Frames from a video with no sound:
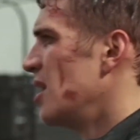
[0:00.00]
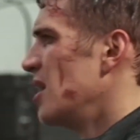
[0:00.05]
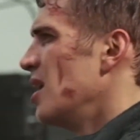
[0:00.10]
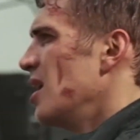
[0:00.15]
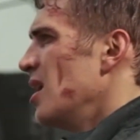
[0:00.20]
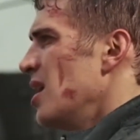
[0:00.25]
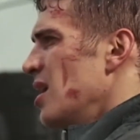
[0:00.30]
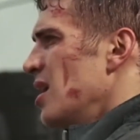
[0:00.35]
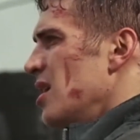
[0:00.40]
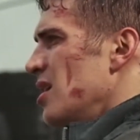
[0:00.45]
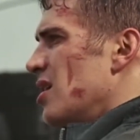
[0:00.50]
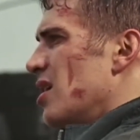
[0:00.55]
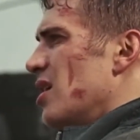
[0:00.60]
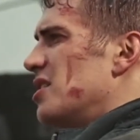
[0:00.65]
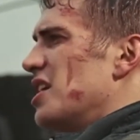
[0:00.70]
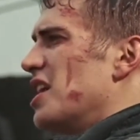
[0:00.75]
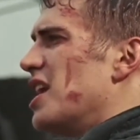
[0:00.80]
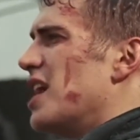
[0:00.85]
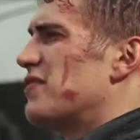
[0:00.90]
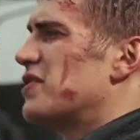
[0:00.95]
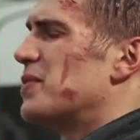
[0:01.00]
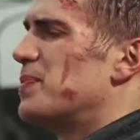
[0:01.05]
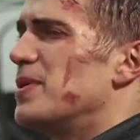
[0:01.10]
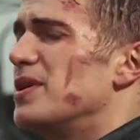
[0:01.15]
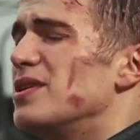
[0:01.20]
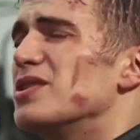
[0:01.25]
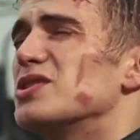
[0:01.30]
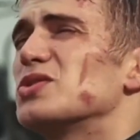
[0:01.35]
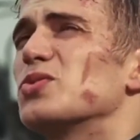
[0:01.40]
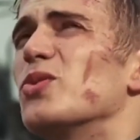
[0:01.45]
in, which was this other
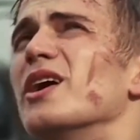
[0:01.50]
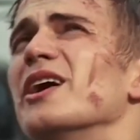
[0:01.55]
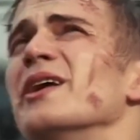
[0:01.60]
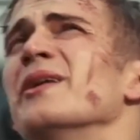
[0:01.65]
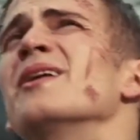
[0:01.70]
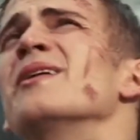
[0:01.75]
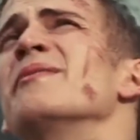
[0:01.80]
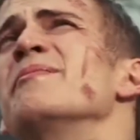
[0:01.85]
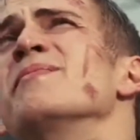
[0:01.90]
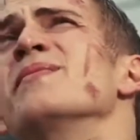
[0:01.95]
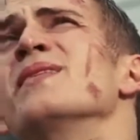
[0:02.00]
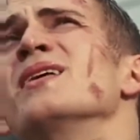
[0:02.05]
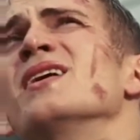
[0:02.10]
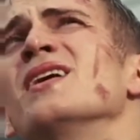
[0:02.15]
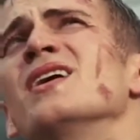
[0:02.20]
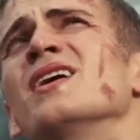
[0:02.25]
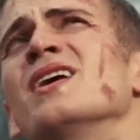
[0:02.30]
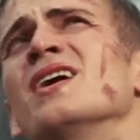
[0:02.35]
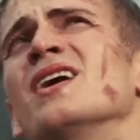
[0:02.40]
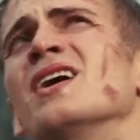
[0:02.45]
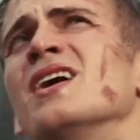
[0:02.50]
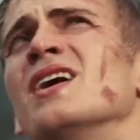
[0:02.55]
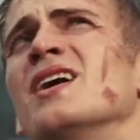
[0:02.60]
movie called